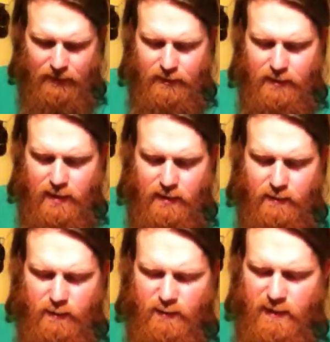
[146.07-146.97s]

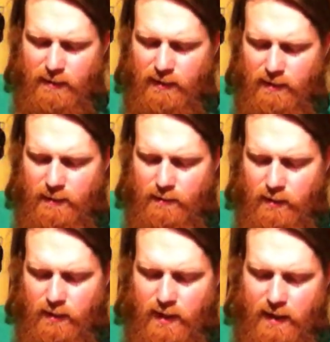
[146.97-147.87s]
chocolate with maybe a little bit
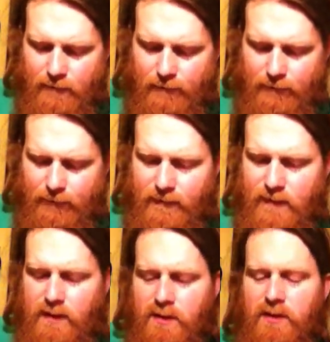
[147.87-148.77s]
more like
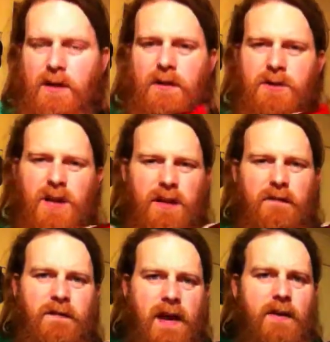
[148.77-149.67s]
uh,
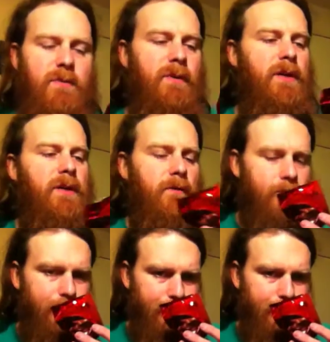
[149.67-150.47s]
chocolate fat or butter,